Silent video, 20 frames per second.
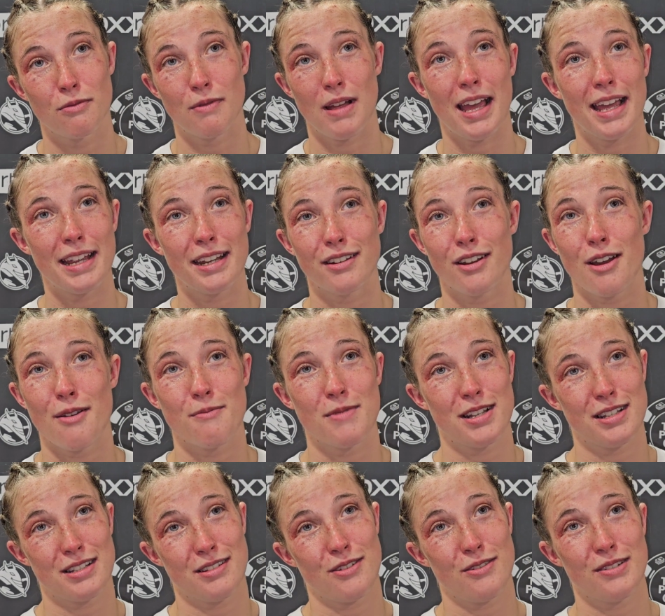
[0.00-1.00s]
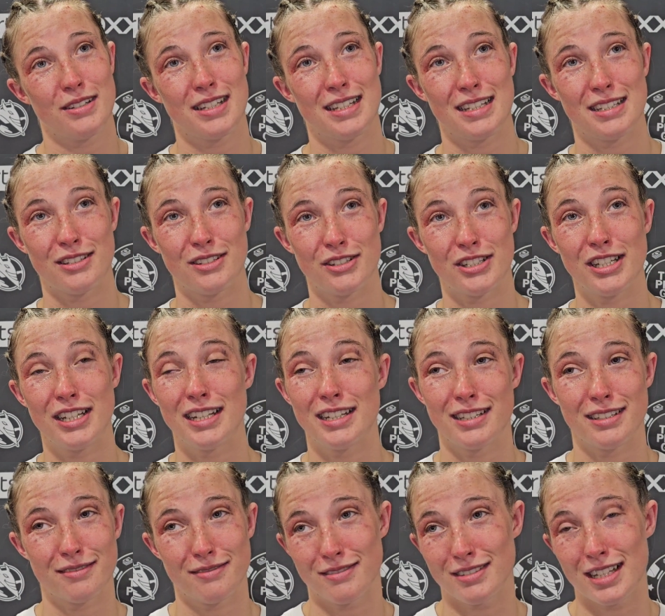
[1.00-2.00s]
8-9 weeks notice, so she
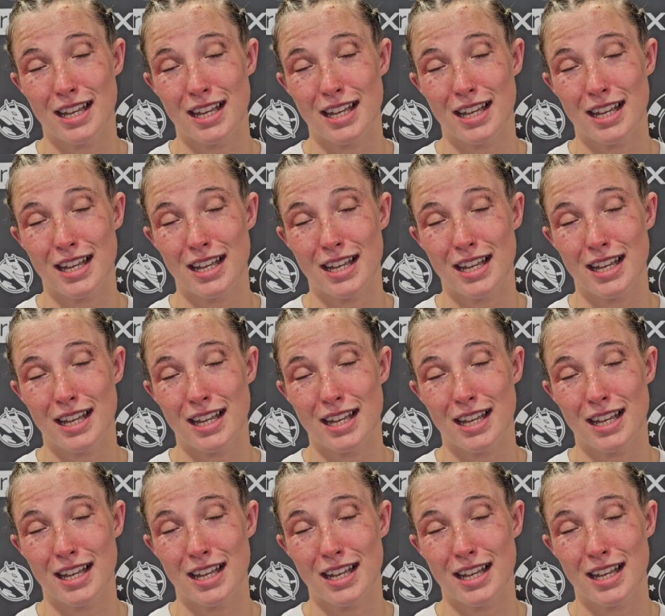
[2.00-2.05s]
had the